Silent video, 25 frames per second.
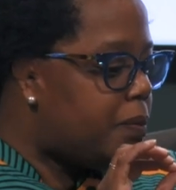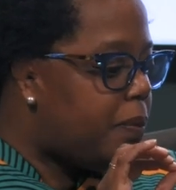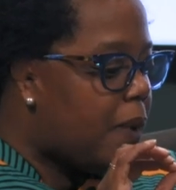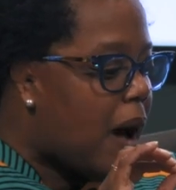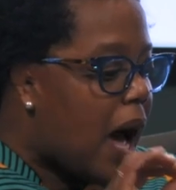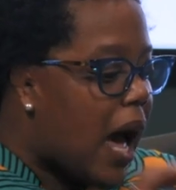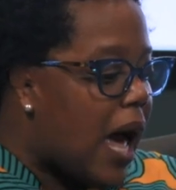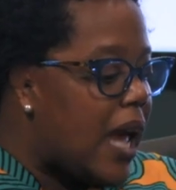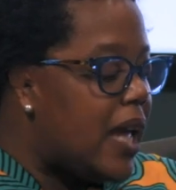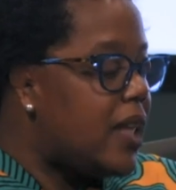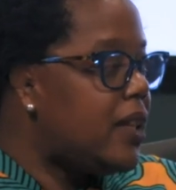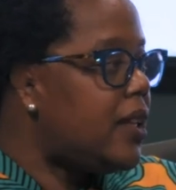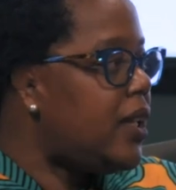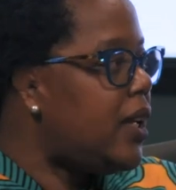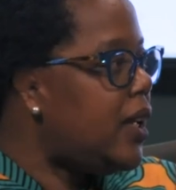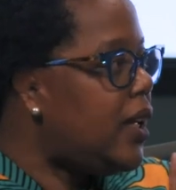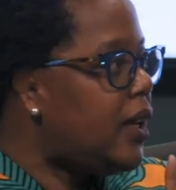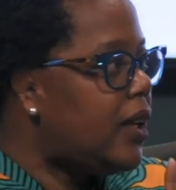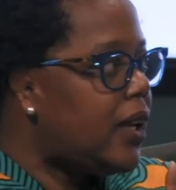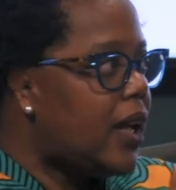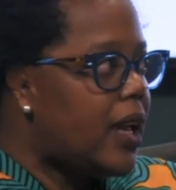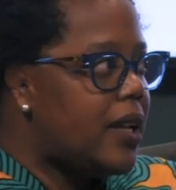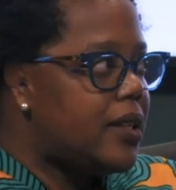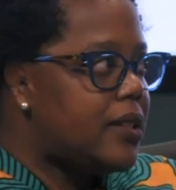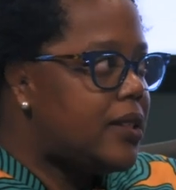
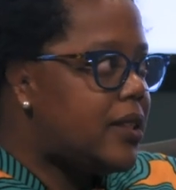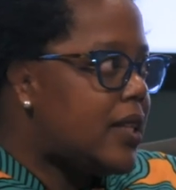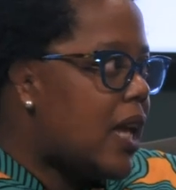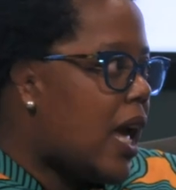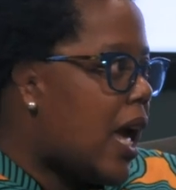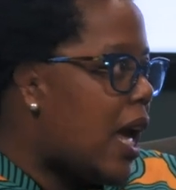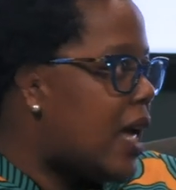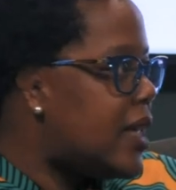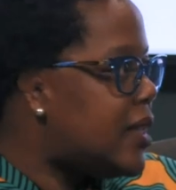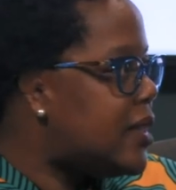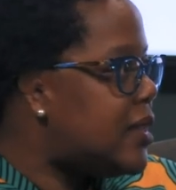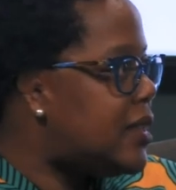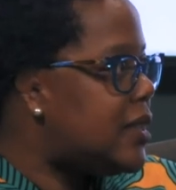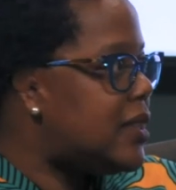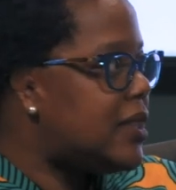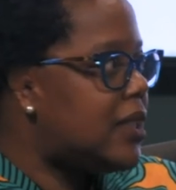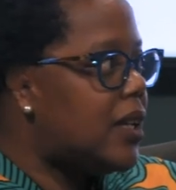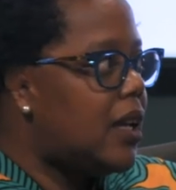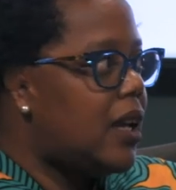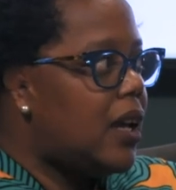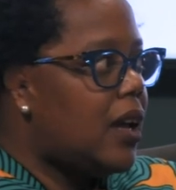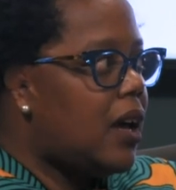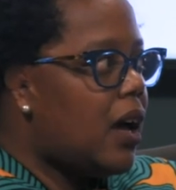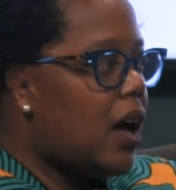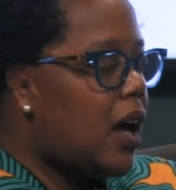pilot and
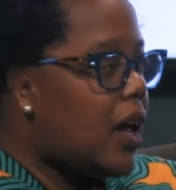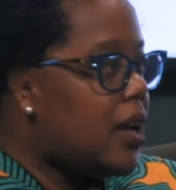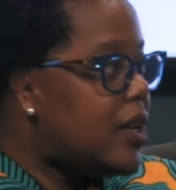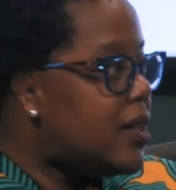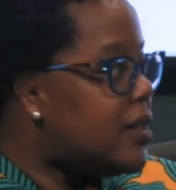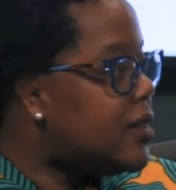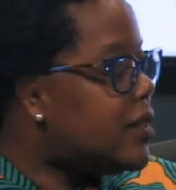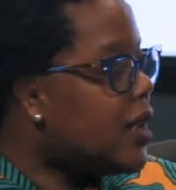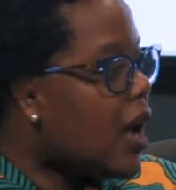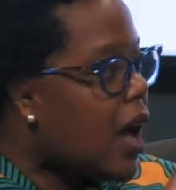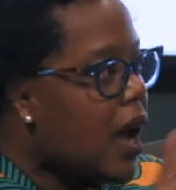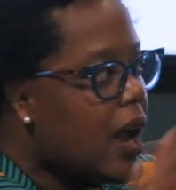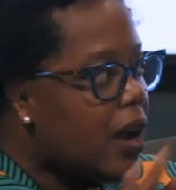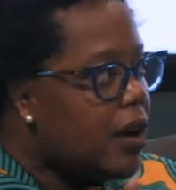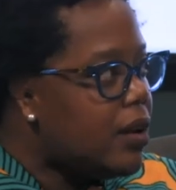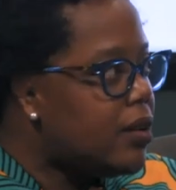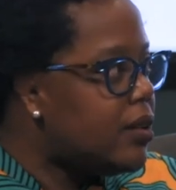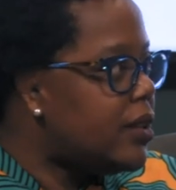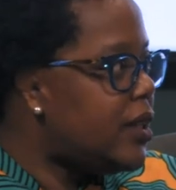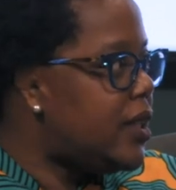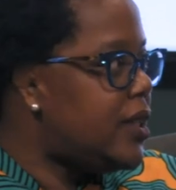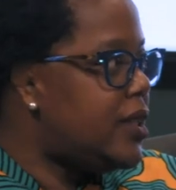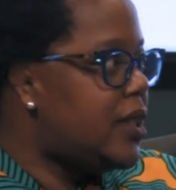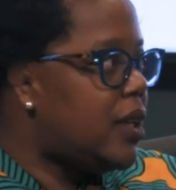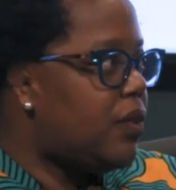test an
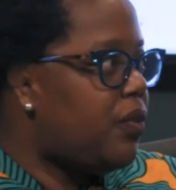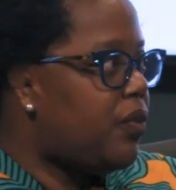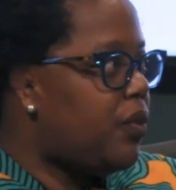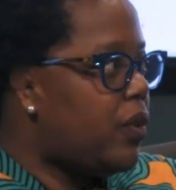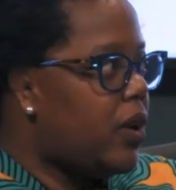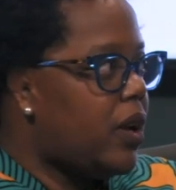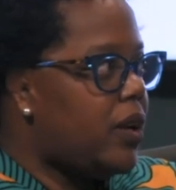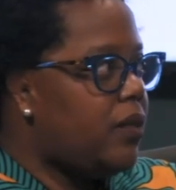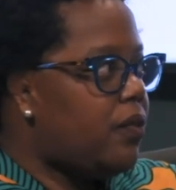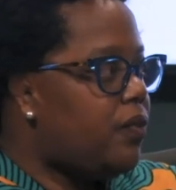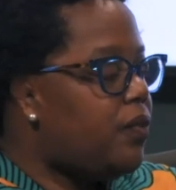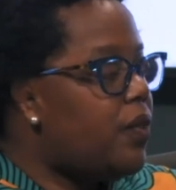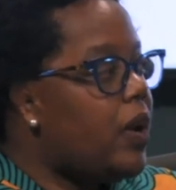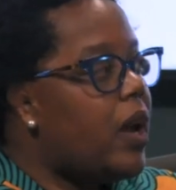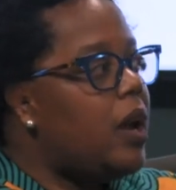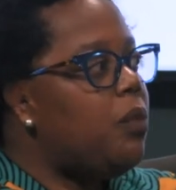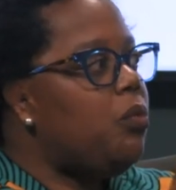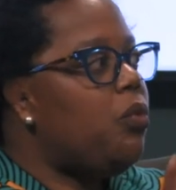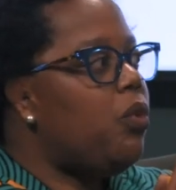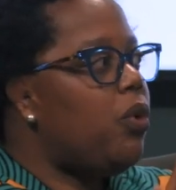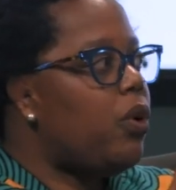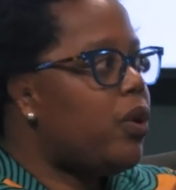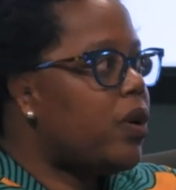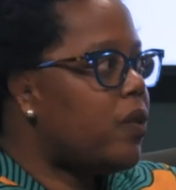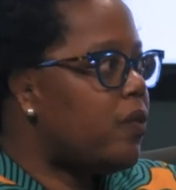entirely different
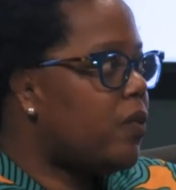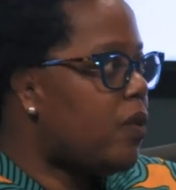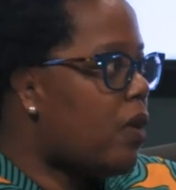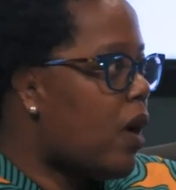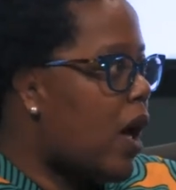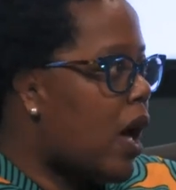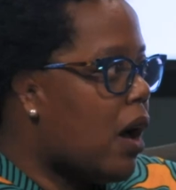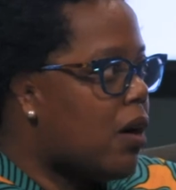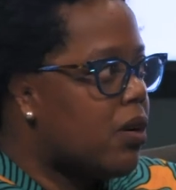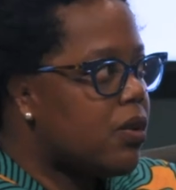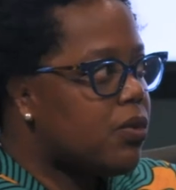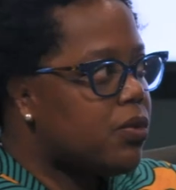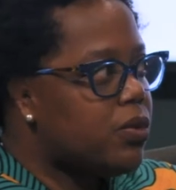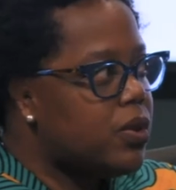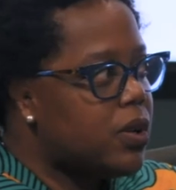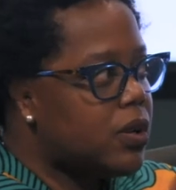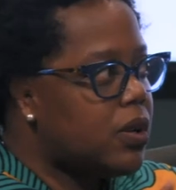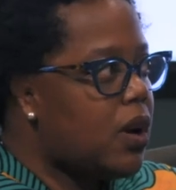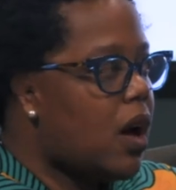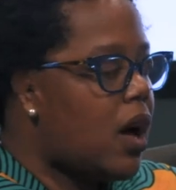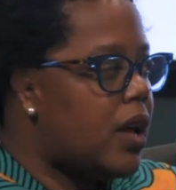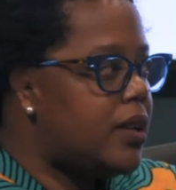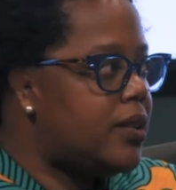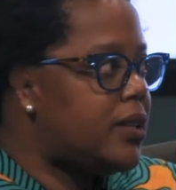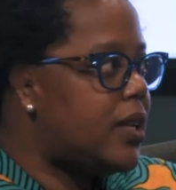framework for how
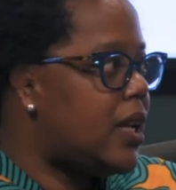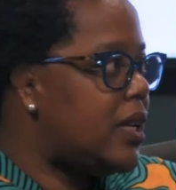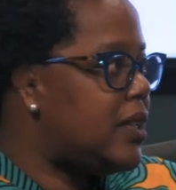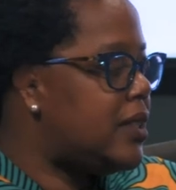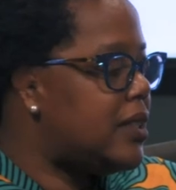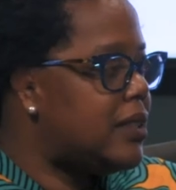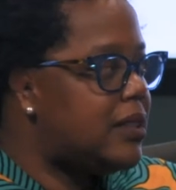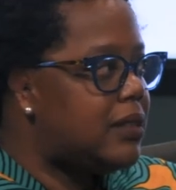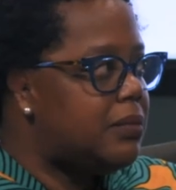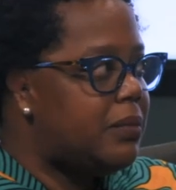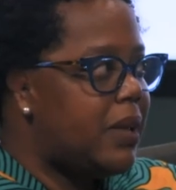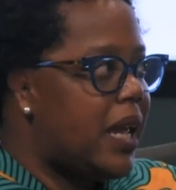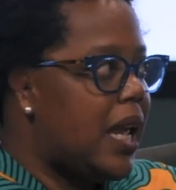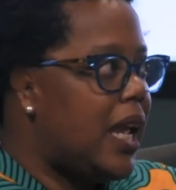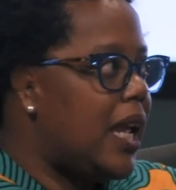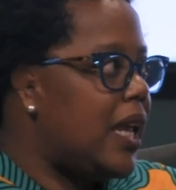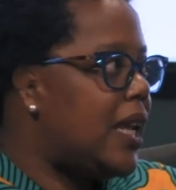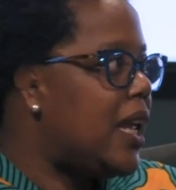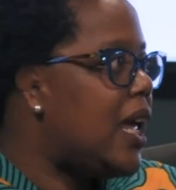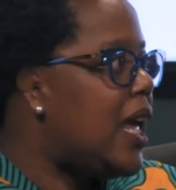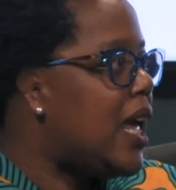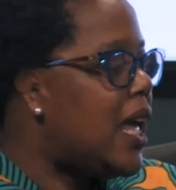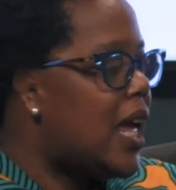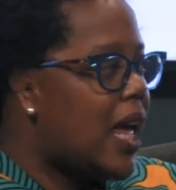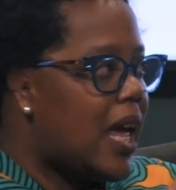content is
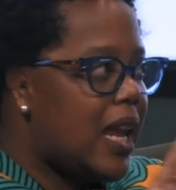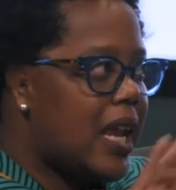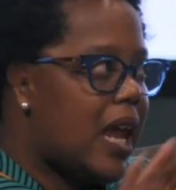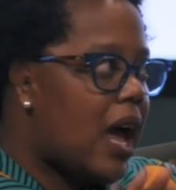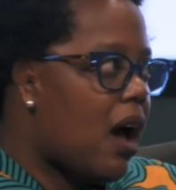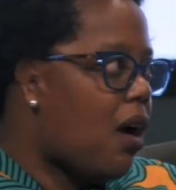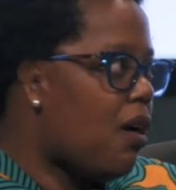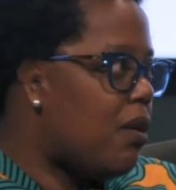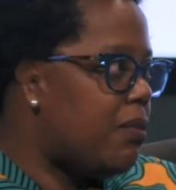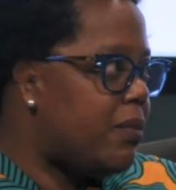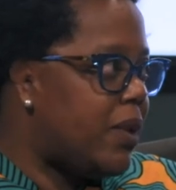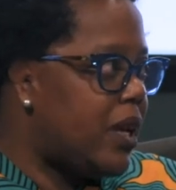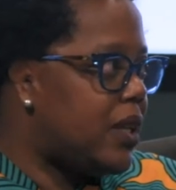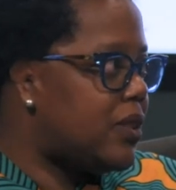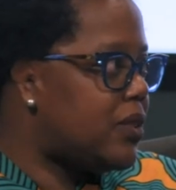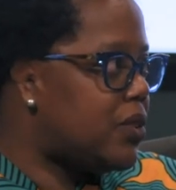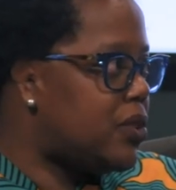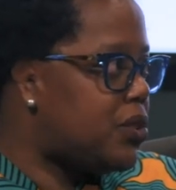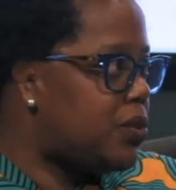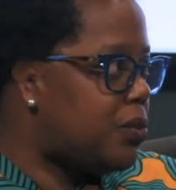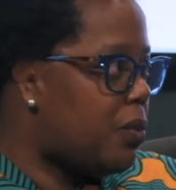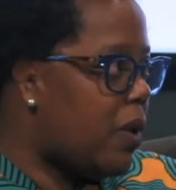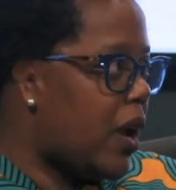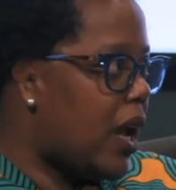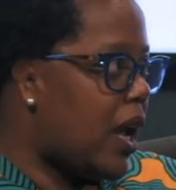made and how it
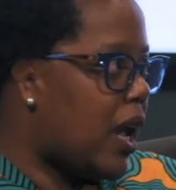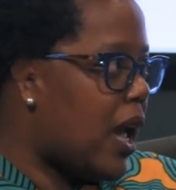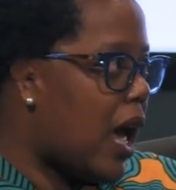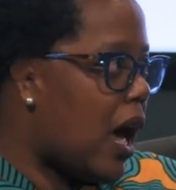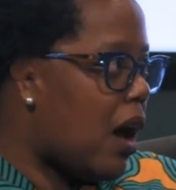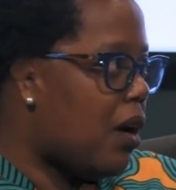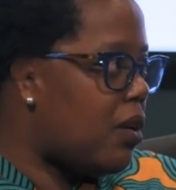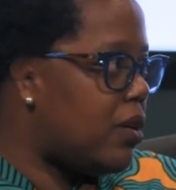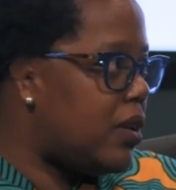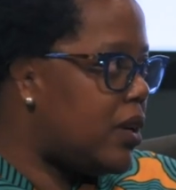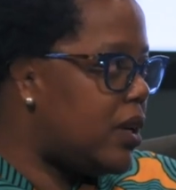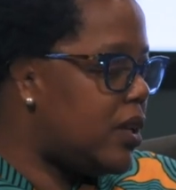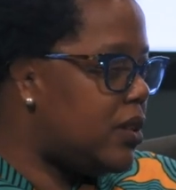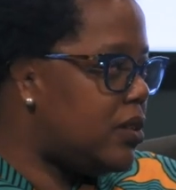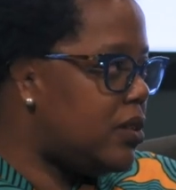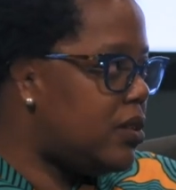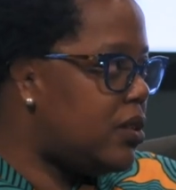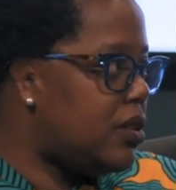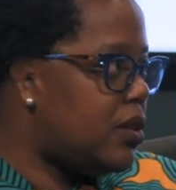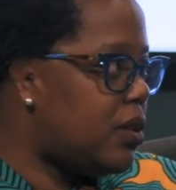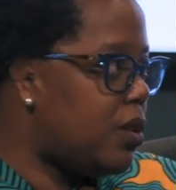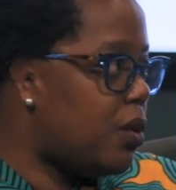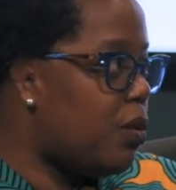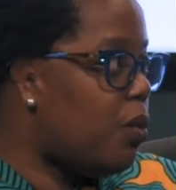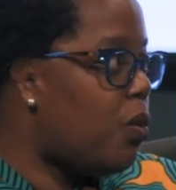makes its way out
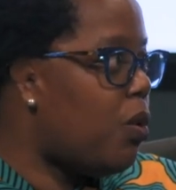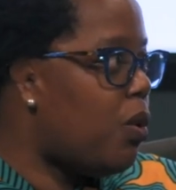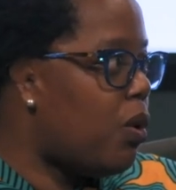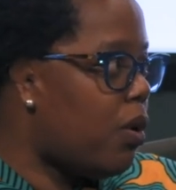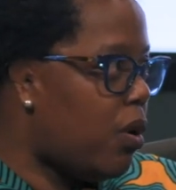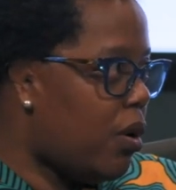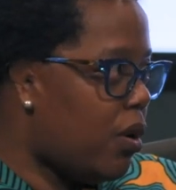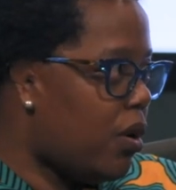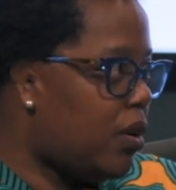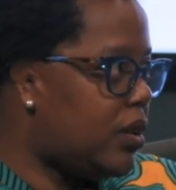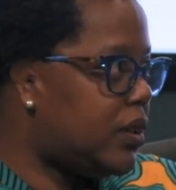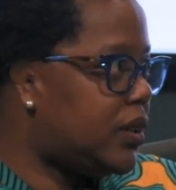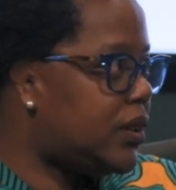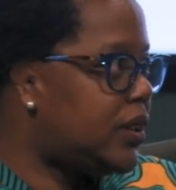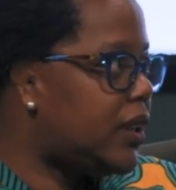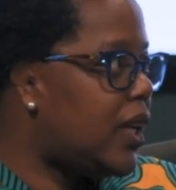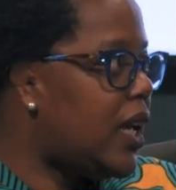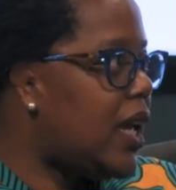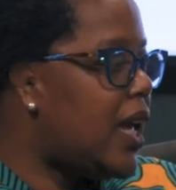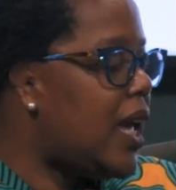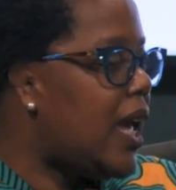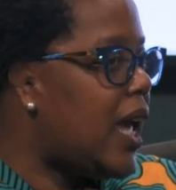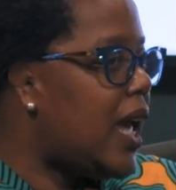into the world.